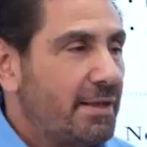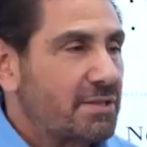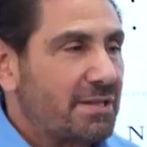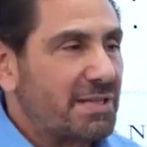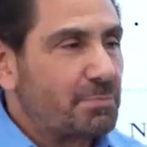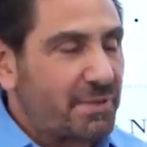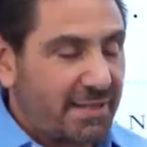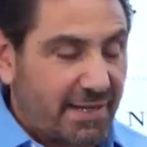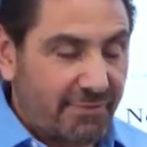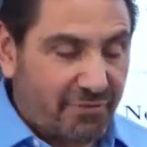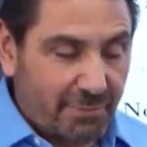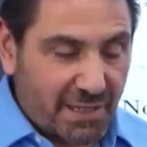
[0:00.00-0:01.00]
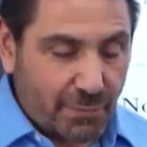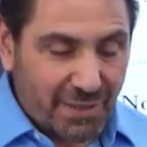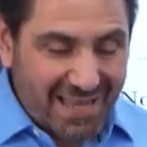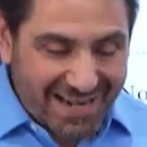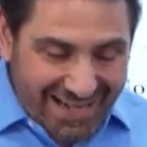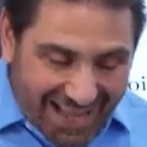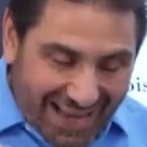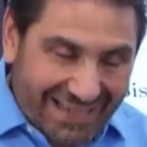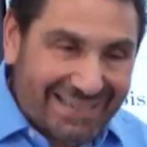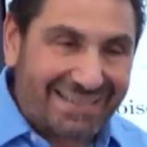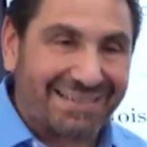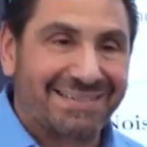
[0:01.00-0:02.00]
So let's pretend for a minute we had an
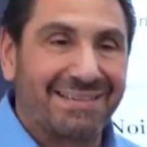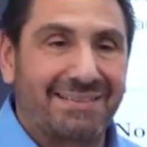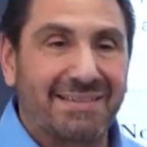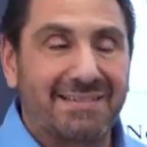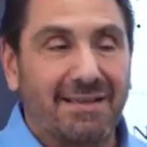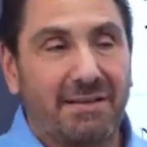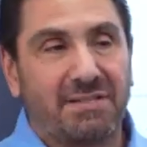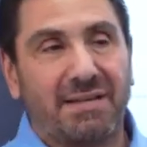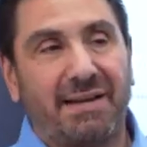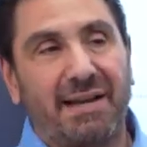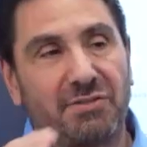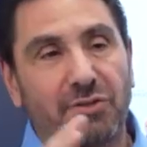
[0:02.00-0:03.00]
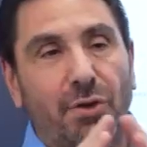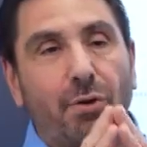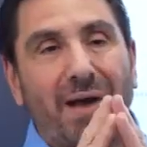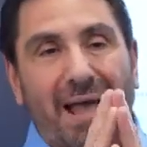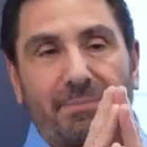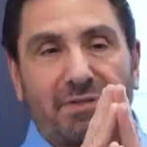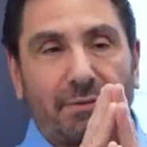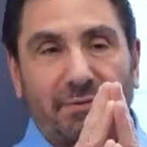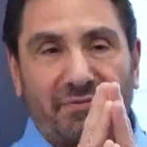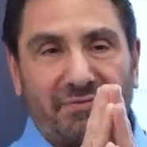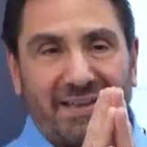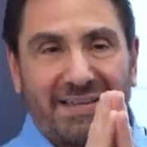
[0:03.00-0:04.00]
ideal synthesizer that has no
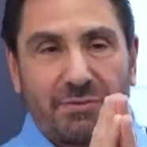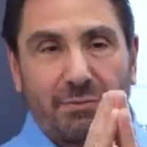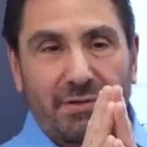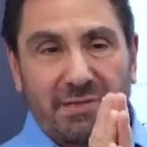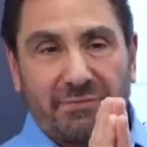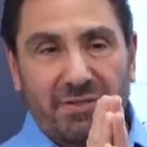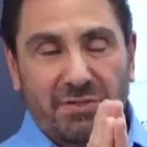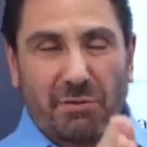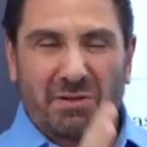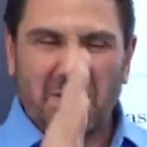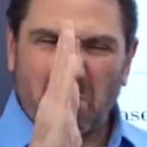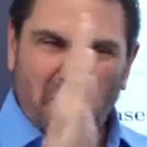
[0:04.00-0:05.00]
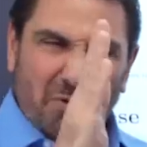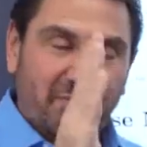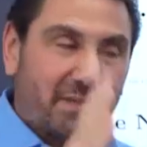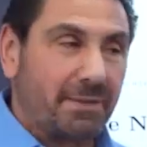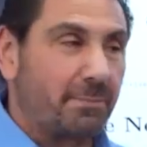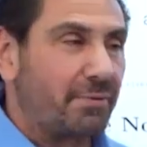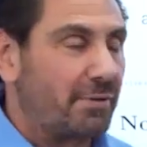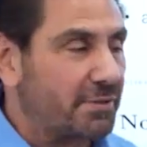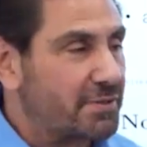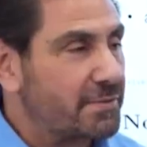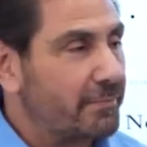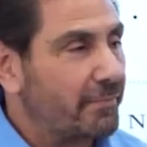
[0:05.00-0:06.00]
absolute phase noise of its own. It's a perfect
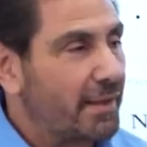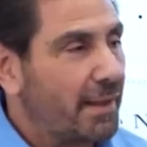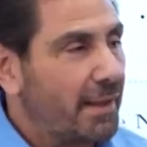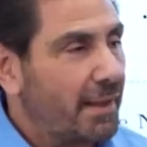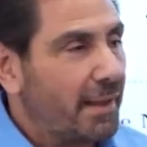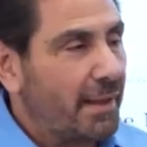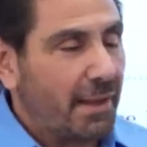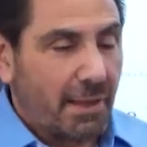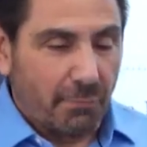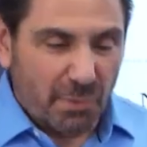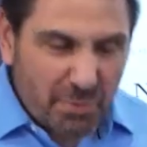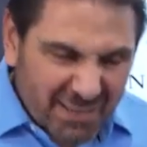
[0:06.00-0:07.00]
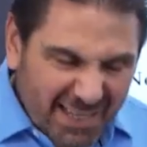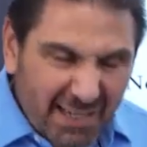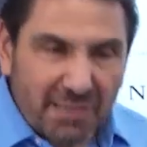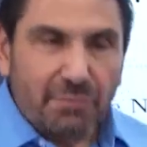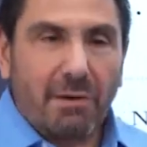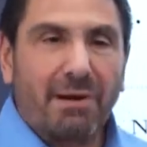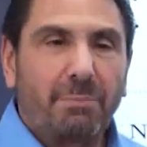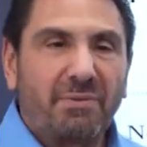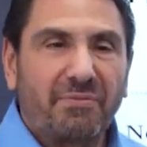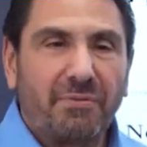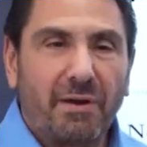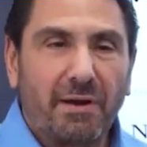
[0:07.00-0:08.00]
impulse. We put that into our
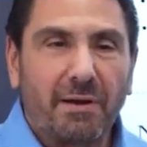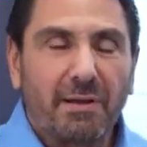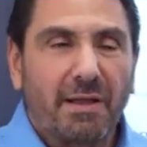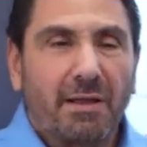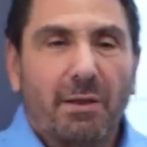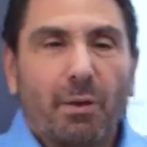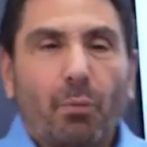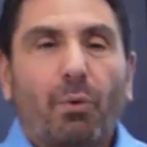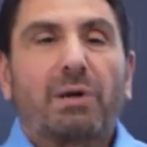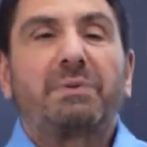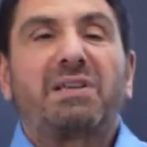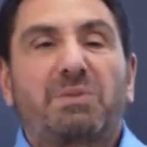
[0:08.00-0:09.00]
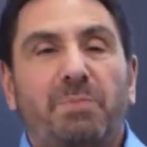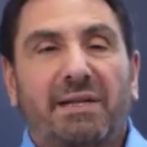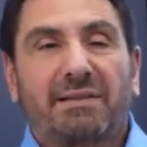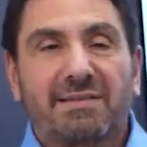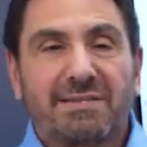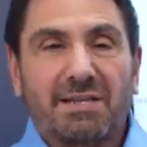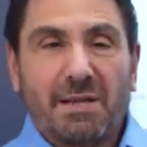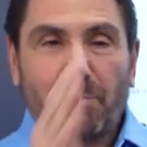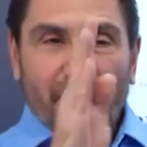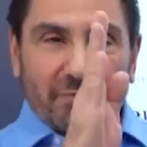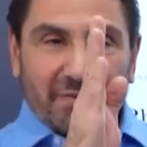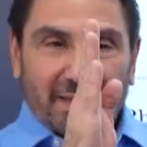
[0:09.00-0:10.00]
amplifier. What do we expect to see? A
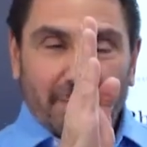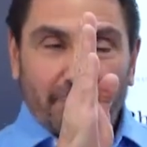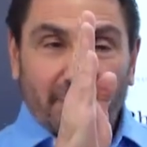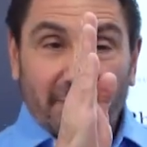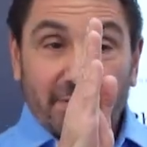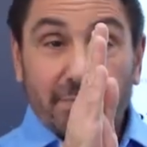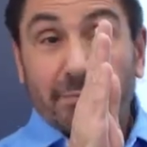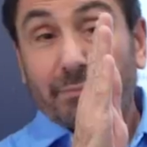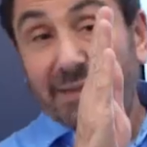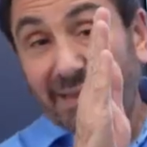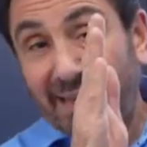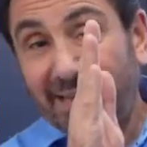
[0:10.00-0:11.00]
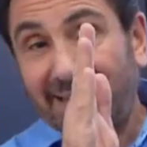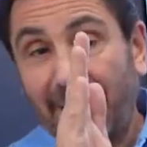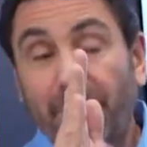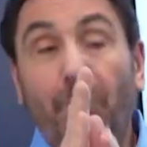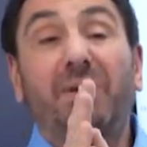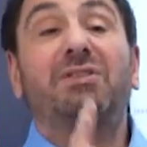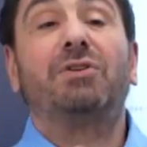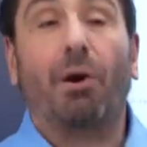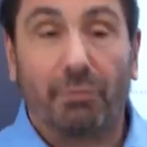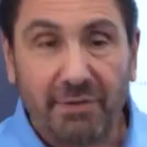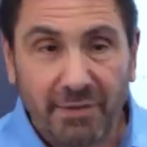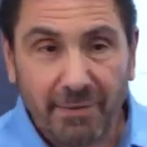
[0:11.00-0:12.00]
perfect impulse? We'd like that, but we
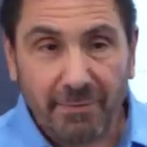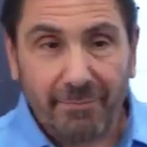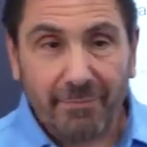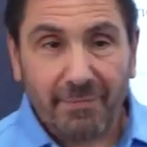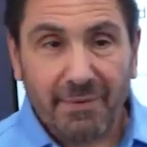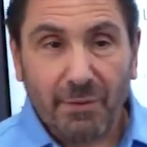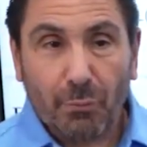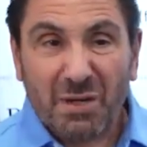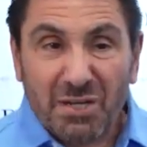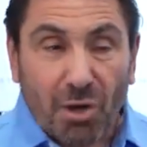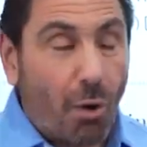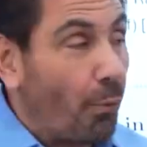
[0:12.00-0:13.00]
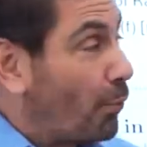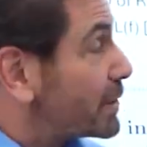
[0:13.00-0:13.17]
don't. We don't.